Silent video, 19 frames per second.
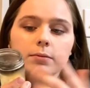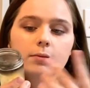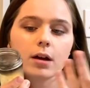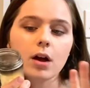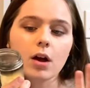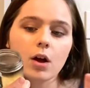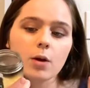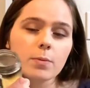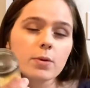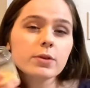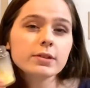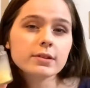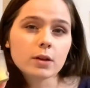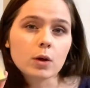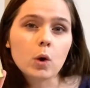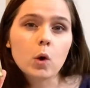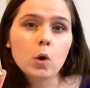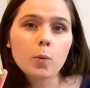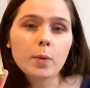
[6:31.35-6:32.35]
almost the
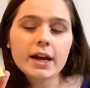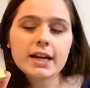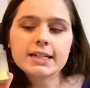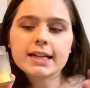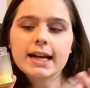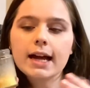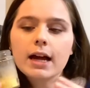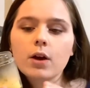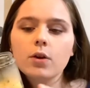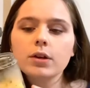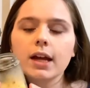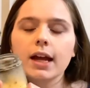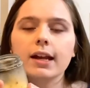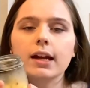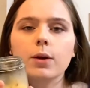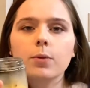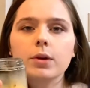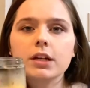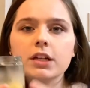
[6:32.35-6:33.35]
whole way down, and
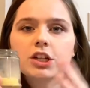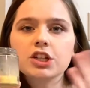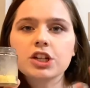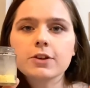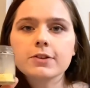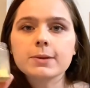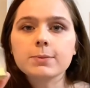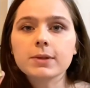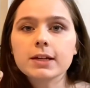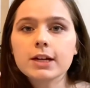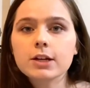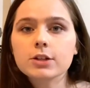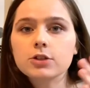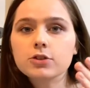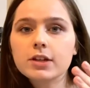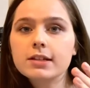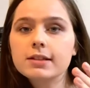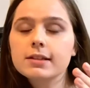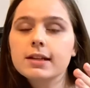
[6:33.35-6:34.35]
I wanted to share some
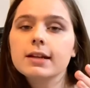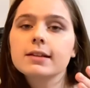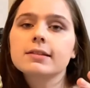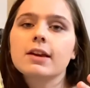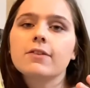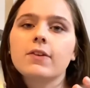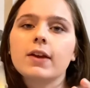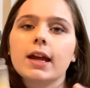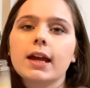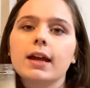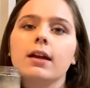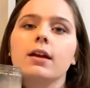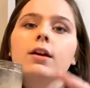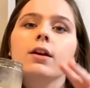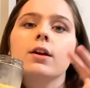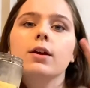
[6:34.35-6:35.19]
characteristics of a